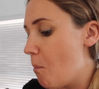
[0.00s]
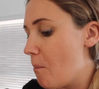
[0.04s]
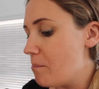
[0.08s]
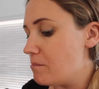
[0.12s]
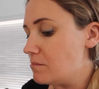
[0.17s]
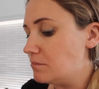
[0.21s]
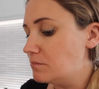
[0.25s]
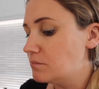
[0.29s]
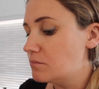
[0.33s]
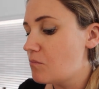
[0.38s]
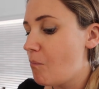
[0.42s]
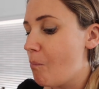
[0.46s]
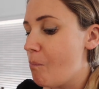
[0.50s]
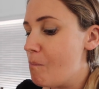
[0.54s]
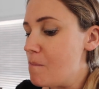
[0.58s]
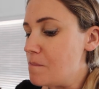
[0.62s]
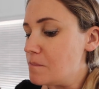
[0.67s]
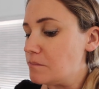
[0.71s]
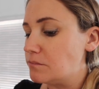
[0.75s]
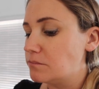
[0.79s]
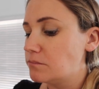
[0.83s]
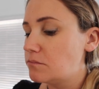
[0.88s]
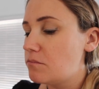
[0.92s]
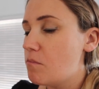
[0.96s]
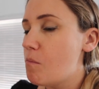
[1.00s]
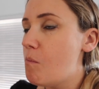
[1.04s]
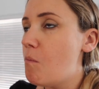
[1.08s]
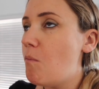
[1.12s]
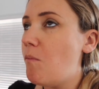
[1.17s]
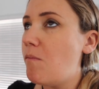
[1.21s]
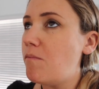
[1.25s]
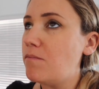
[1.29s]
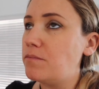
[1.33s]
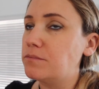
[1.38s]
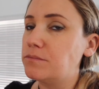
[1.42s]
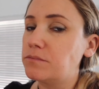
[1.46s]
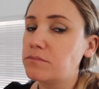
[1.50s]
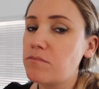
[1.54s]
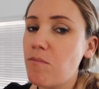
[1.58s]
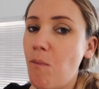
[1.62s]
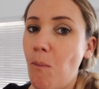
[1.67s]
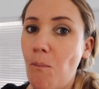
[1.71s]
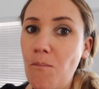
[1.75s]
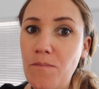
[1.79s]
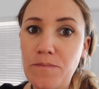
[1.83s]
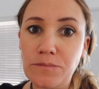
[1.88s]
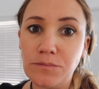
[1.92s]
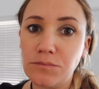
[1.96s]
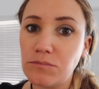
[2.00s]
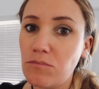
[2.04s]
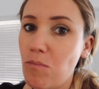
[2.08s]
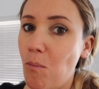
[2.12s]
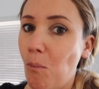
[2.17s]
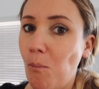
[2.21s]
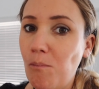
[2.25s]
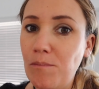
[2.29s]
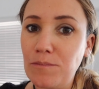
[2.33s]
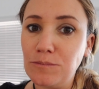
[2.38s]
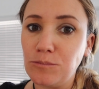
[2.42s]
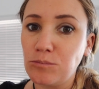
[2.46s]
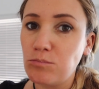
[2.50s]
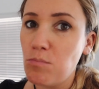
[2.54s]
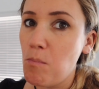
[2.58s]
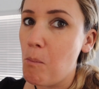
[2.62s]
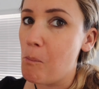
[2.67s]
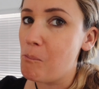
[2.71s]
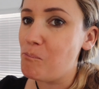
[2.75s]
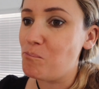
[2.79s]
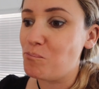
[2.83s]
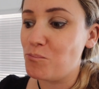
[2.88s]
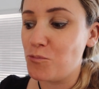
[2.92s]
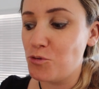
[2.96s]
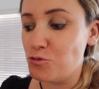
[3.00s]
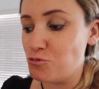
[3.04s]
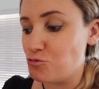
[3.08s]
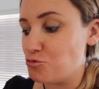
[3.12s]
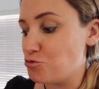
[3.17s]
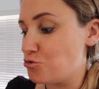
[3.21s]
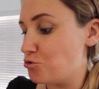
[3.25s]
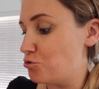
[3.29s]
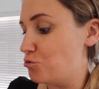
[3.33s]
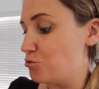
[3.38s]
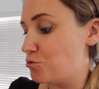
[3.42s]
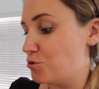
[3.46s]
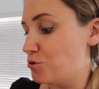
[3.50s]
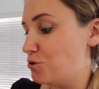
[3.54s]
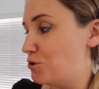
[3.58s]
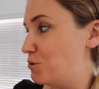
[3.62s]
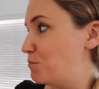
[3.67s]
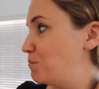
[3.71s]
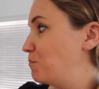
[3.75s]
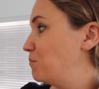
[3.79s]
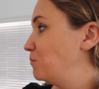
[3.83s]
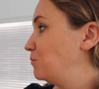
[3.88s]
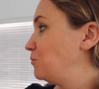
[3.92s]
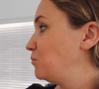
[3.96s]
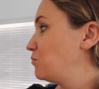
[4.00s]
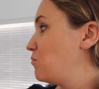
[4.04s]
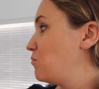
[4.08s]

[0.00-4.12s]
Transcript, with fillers: A bit of crunch, eh? It's so good.